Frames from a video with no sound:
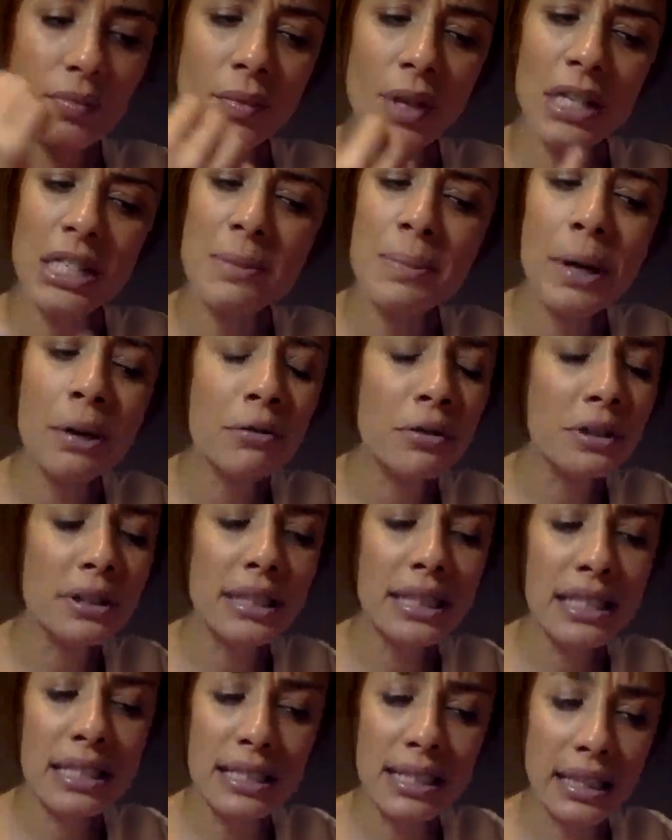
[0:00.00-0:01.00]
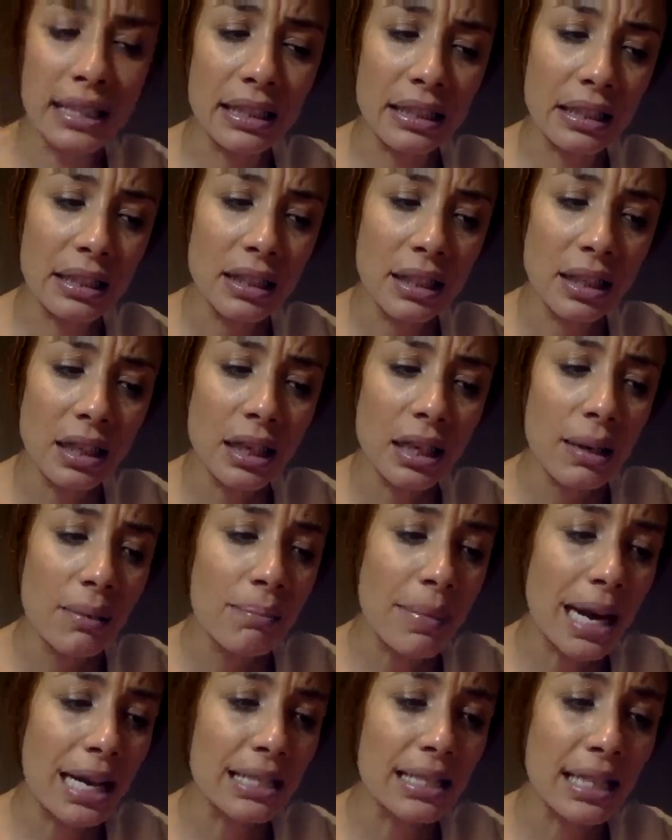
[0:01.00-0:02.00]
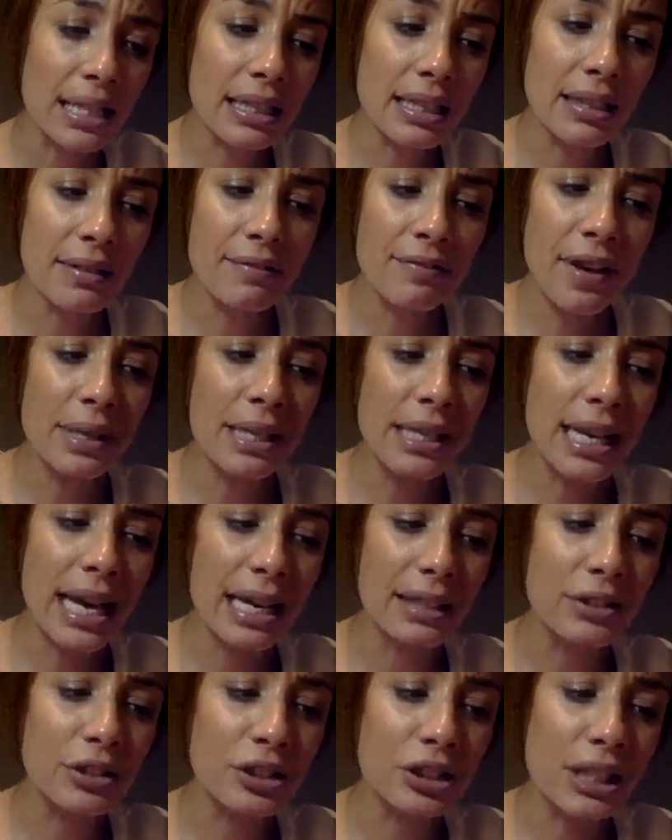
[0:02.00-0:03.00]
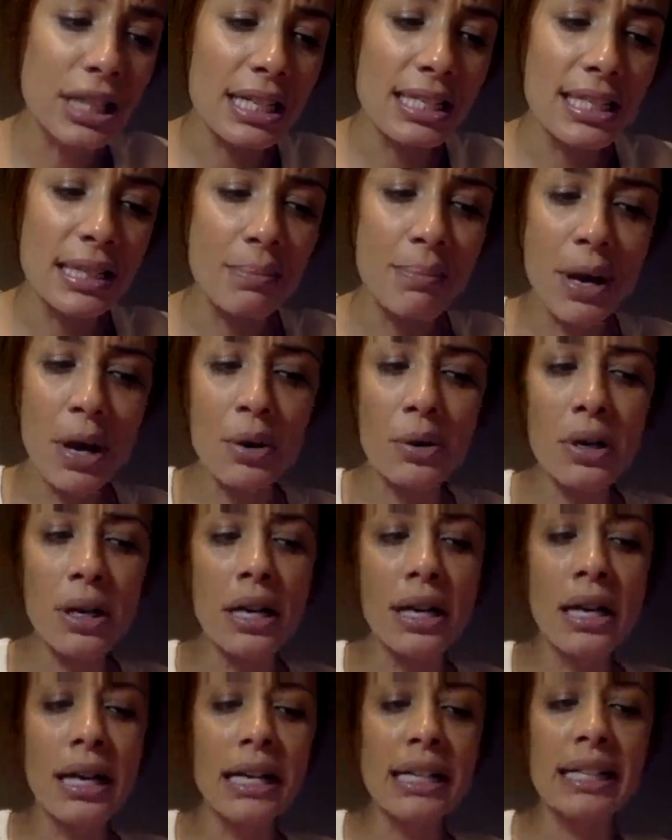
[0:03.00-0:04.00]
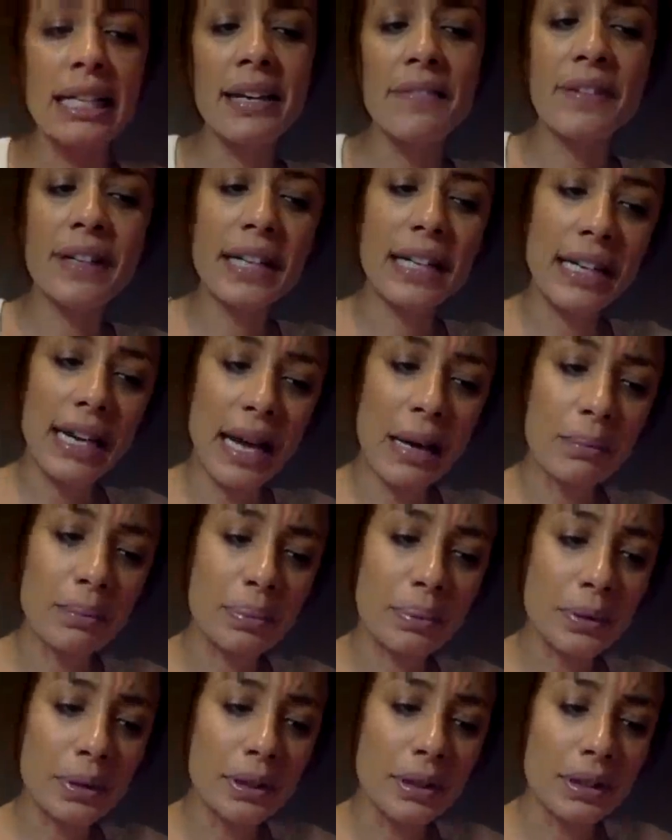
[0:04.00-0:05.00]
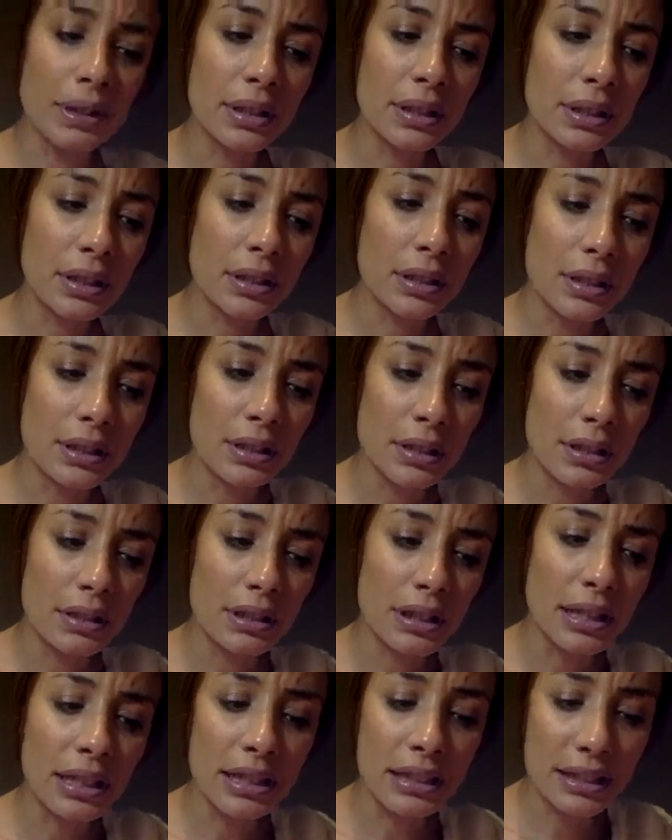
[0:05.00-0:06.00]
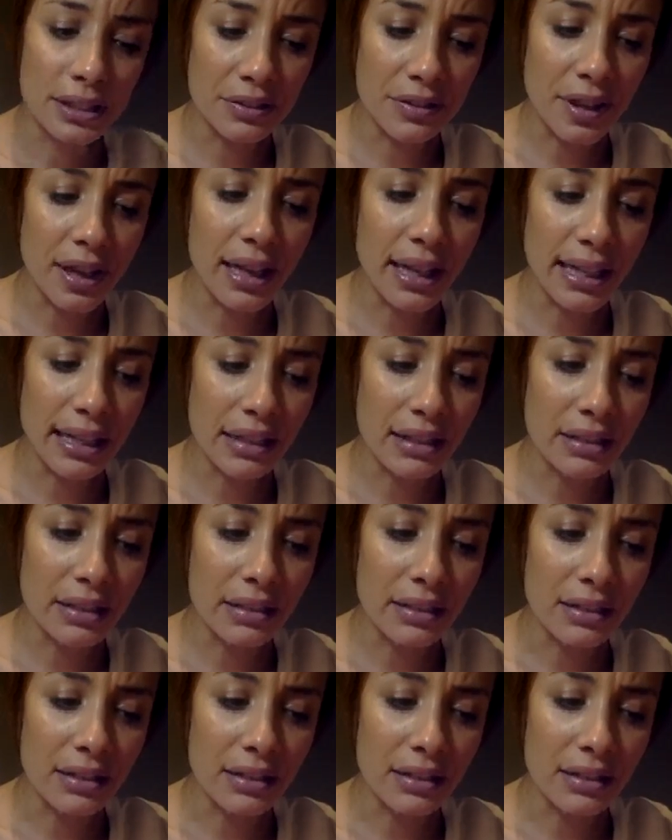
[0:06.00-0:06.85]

It's about releasing masculine and feminine energy. It's about giving it up to the divine,